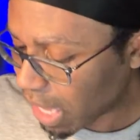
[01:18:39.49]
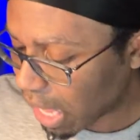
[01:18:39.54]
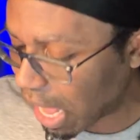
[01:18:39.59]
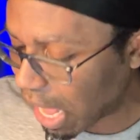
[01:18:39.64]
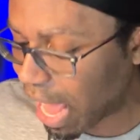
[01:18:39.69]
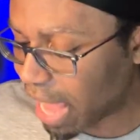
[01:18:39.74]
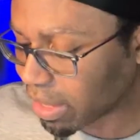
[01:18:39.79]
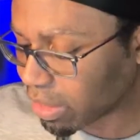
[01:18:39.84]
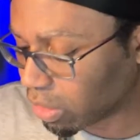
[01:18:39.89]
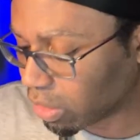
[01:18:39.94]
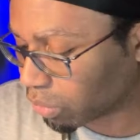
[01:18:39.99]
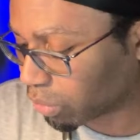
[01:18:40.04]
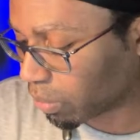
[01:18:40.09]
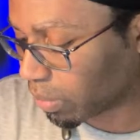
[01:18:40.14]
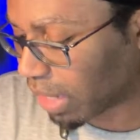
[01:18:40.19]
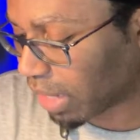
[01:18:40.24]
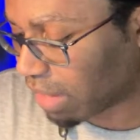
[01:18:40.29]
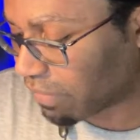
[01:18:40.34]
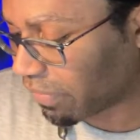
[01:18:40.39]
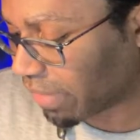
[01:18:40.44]
I go
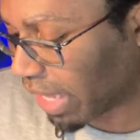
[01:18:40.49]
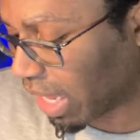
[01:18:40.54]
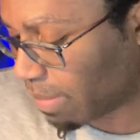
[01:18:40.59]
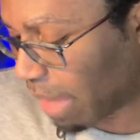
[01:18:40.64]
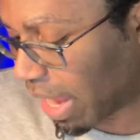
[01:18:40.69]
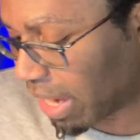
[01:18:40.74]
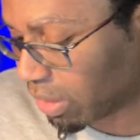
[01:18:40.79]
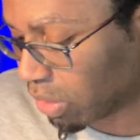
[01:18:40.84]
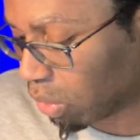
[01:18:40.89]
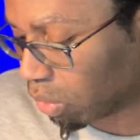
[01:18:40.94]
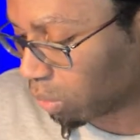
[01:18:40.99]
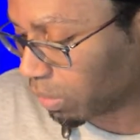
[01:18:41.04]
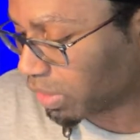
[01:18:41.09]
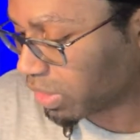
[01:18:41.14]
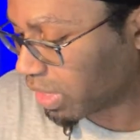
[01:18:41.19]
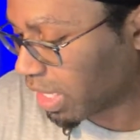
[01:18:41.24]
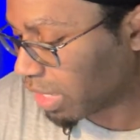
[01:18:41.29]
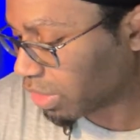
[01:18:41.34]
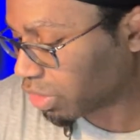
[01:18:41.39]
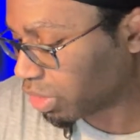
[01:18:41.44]
through and I fill out my notary
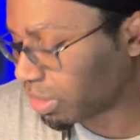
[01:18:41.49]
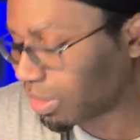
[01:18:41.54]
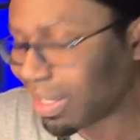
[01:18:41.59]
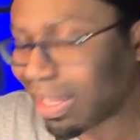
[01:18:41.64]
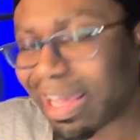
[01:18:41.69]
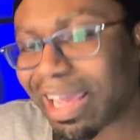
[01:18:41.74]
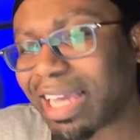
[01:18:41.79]
section.